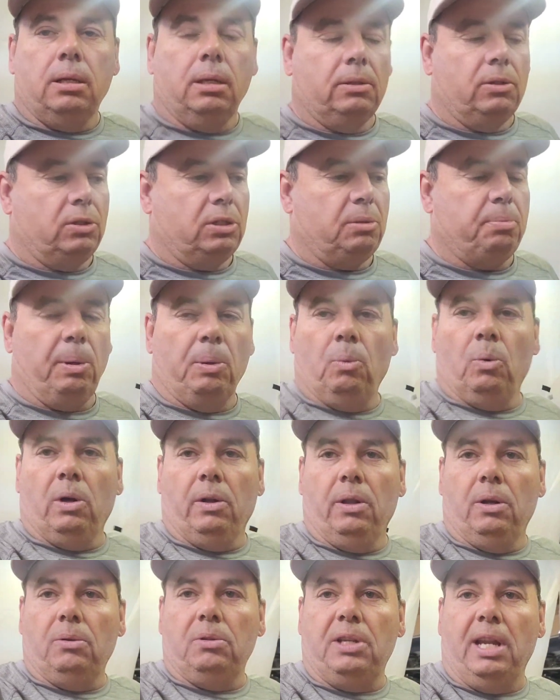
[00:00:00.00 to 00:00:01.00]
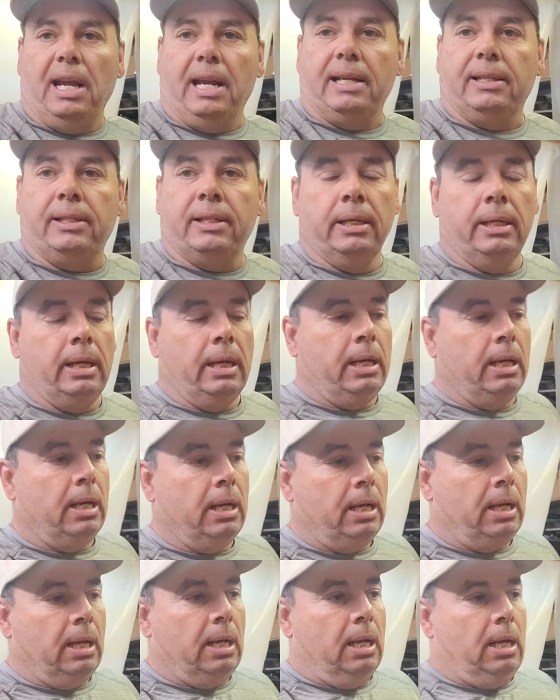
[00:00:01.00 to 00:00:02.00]
It's just been one of those days.
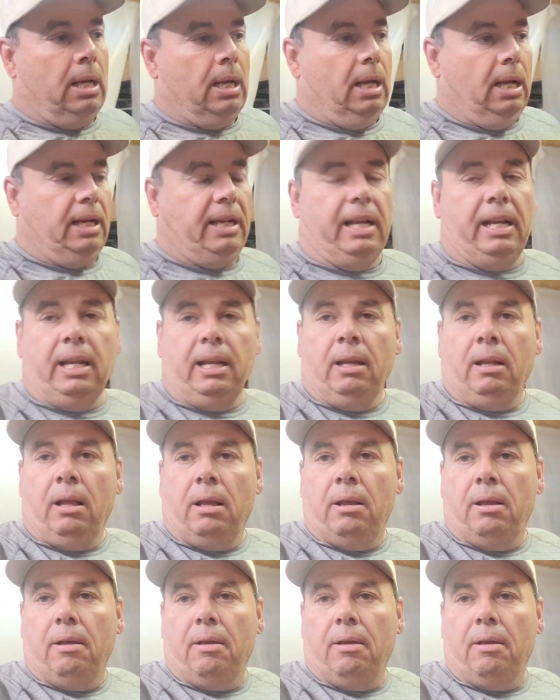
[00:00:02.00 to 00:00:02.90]
Again,